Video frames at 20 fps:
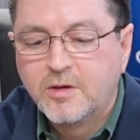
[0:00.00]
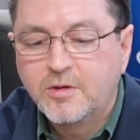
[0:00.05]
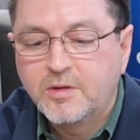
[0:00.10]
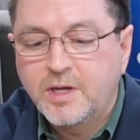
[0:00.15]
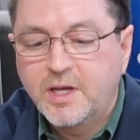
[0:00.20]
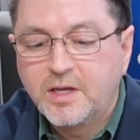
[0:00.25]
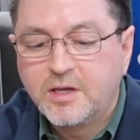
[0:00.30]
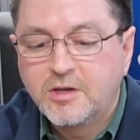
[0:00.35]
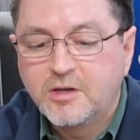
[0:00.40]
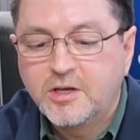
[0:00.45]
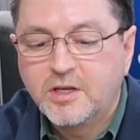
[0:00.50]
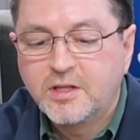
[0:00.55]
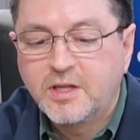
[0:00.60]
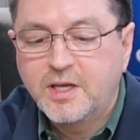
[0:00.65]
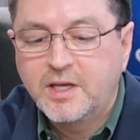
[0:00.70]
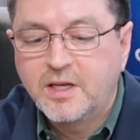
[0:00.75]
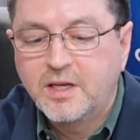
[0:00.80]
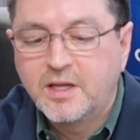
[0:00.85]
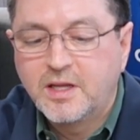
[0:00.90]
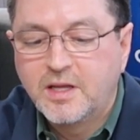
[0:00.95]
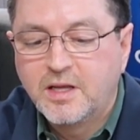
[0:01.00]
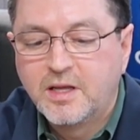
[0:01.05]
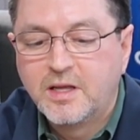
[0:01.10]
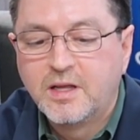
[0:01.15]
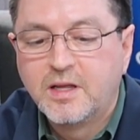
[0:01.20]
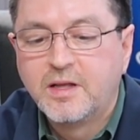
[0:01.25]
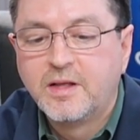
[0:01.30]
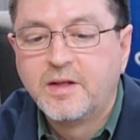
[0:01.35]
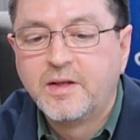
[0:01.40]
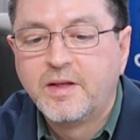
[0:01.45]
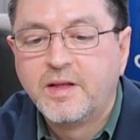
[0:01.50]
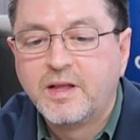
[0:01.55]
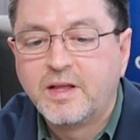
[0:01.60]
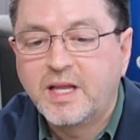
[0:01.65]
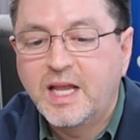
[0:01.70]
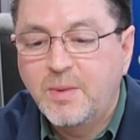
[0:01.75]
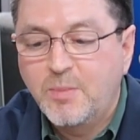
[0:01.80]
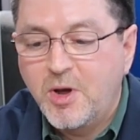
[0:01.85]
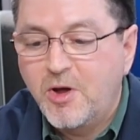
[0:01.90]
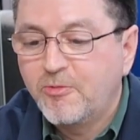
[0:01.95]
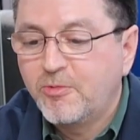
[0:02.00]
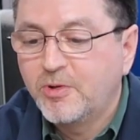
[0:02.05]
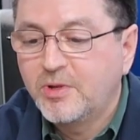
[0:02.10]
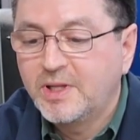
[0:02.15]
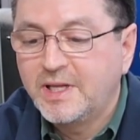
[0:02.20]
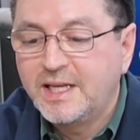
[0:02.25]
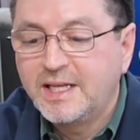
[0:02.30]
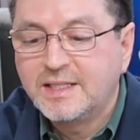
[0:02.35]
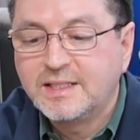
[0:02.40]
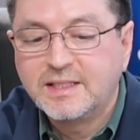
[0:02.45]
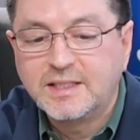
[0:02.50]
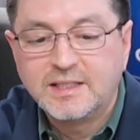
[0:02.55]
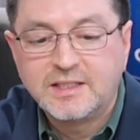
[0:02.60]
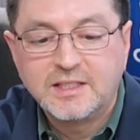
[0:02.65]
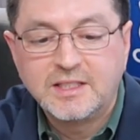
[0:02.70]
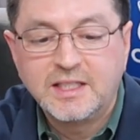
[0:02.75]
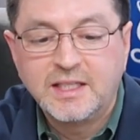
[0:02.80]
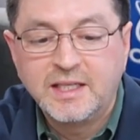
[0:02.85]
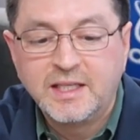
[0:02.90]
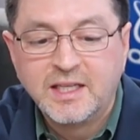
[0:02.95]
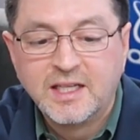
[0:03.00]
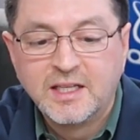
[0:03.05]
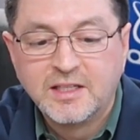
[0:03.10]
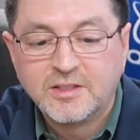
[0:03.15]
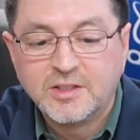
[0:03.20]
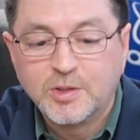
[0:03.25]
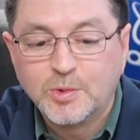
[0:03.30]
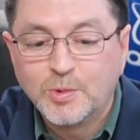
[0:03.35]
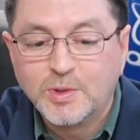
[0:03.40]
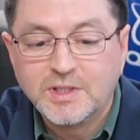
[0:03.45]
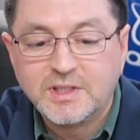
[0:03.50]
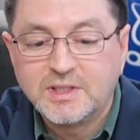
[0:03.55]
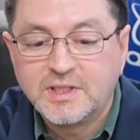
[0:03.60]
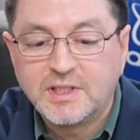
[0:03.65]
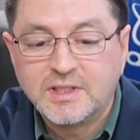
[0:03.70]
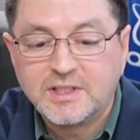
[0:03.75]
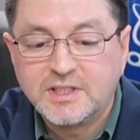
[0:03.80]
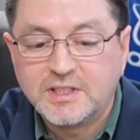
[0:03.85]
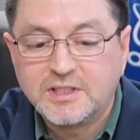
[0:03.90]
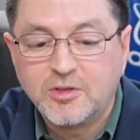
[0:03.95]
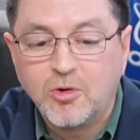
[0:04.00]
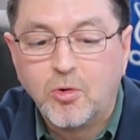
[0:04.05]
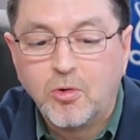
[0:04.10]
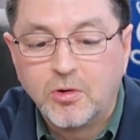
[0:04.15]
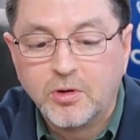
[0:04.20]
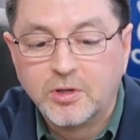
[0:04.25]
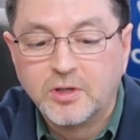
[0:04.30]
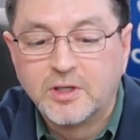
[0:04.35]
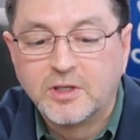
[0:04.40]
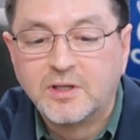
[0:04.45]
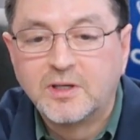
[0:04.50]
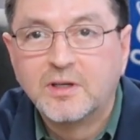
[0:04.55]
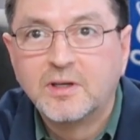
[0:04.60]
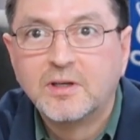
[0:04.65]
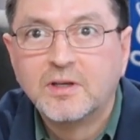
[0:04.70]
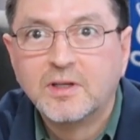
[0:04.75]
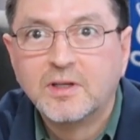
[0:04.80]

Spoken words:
Okay, good. That came off really easy. See, so it's just oil.